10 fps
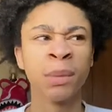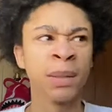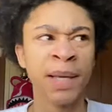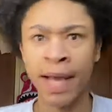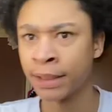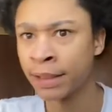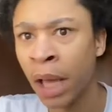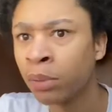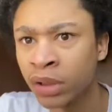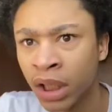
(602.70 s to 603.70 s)
be an exit
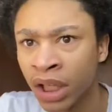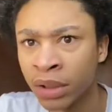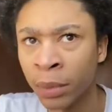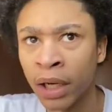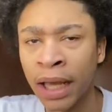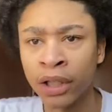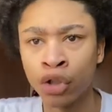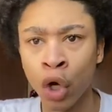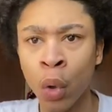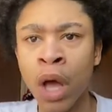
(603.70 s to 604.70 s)
downstairs where like, you
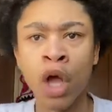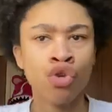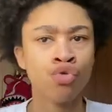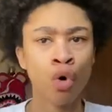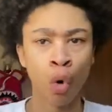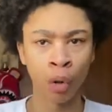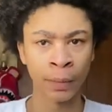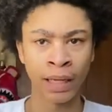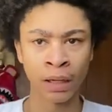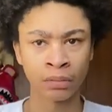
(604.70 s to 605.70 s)
know, you go all the way
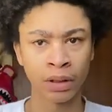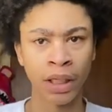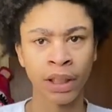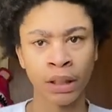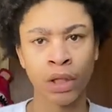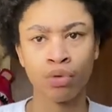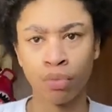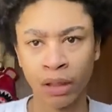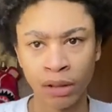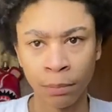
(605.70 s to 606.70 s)
downstairs and you
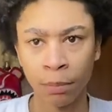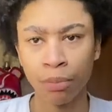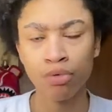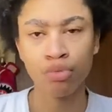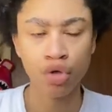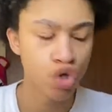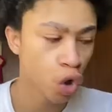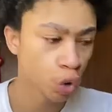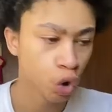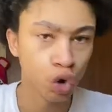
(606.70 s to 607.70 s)
press you
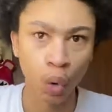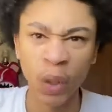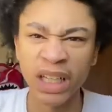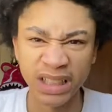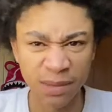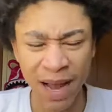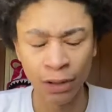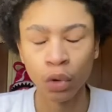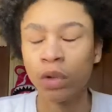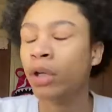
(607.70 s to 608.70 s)
go through the door and then it's the back
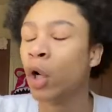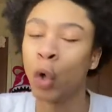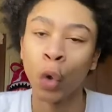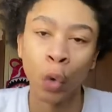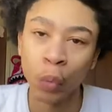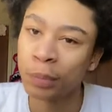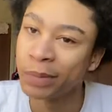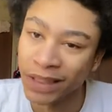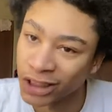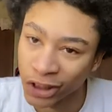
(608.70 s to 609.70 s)
door. No,
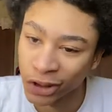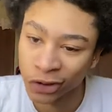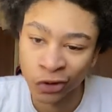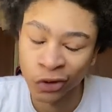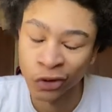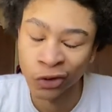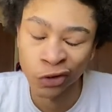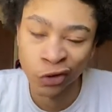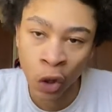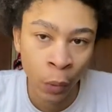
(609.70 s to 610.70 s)
bitch.
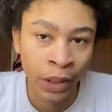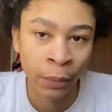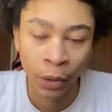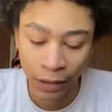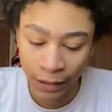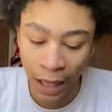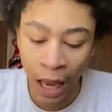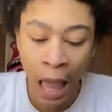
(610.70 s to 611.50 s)
No, it didn't work like that.